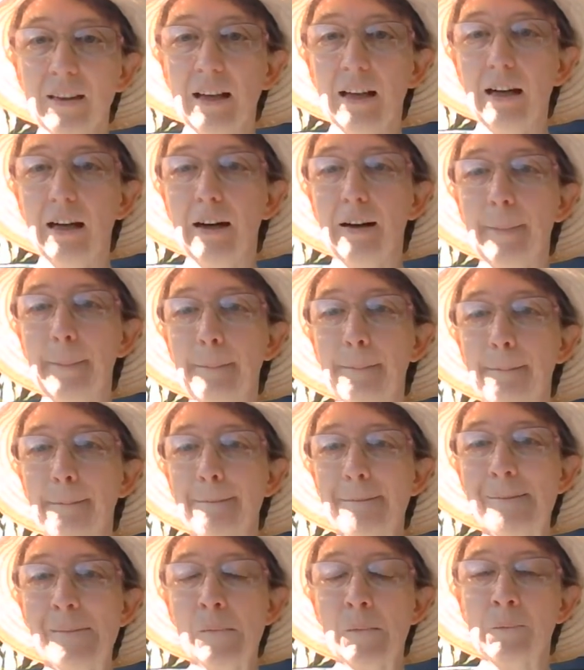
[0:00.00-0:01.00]

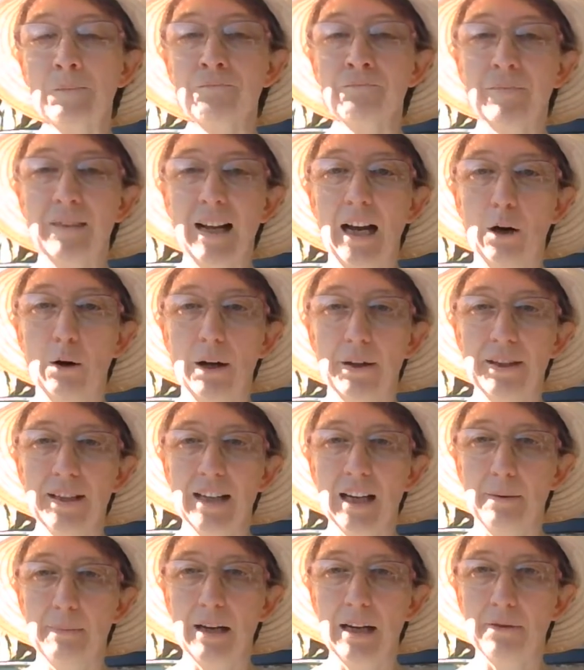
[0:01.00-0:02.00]
Now, I
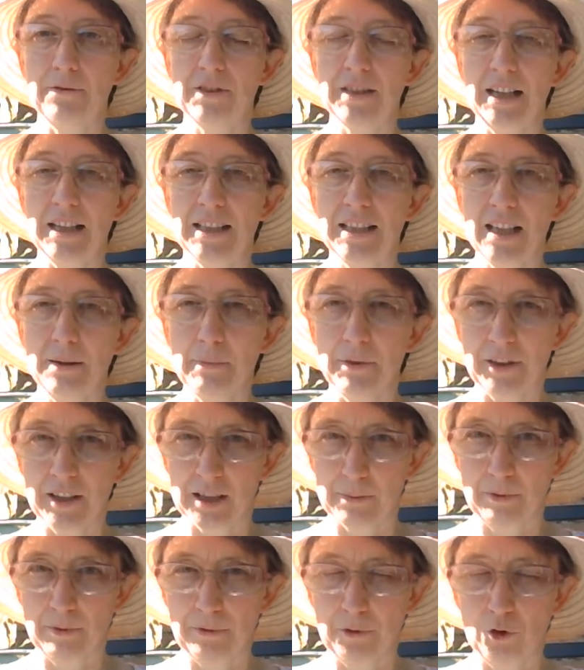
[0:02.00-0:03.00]
think I may have said some of
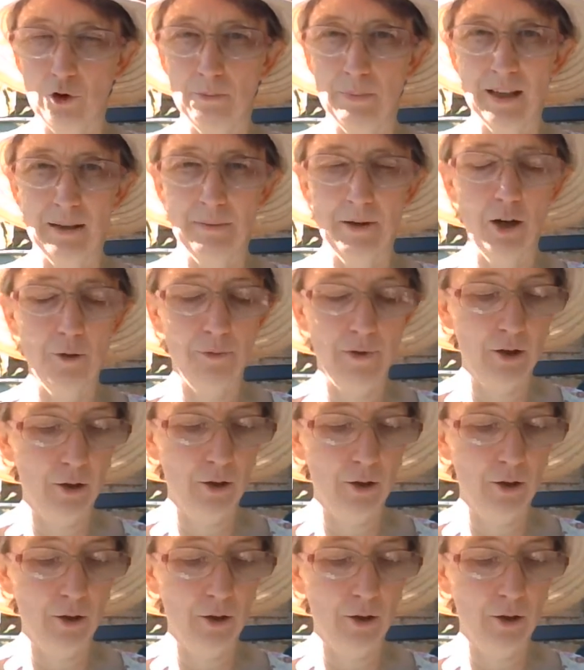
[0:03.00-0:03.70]
this before, but I'm hopefully